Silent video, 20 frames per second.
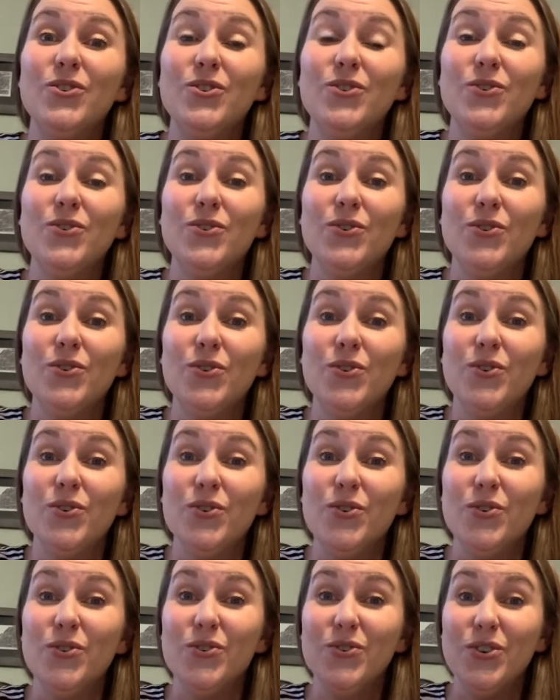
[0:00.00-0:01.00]

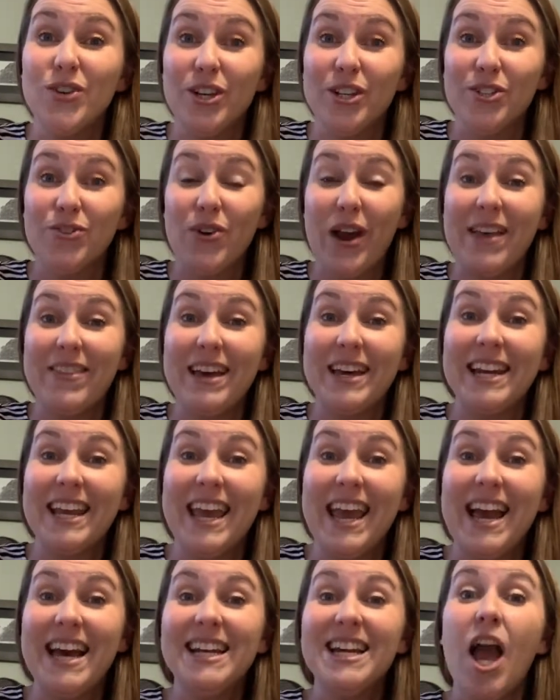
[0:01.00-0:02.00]
do. Good. Try that
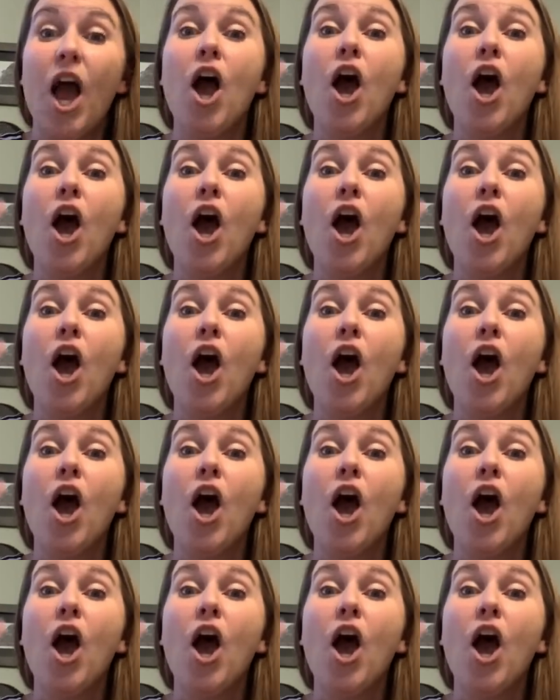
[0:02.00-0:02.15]
again.